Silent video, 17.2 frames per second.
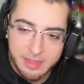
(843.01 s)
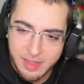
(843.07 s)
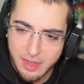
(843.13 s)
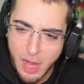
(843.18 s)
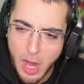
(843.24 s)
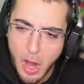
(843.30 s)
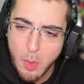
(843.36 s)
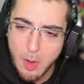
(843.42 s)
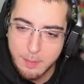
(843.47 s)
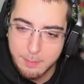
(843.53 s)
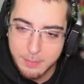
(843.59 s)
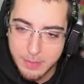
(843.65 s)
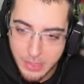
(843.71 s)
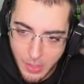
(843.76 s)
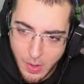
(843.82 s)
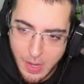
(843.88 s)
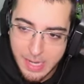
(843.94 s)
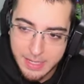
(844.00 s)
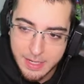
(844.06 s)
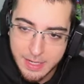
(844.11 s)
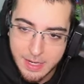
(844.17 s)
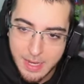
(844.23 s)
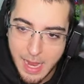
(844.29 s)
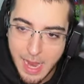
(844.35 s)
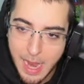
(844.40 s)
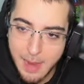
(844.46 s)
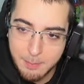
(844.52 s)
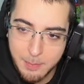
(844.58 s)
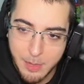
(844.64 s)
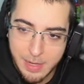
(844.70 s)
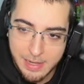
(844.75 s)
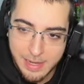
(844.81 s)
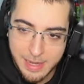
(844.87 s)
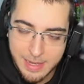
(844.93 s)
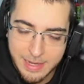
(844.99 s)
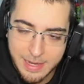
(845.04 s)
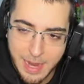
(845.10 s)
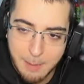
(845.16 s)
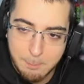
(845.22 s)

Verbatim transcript: He said, oh, I'm not hitting?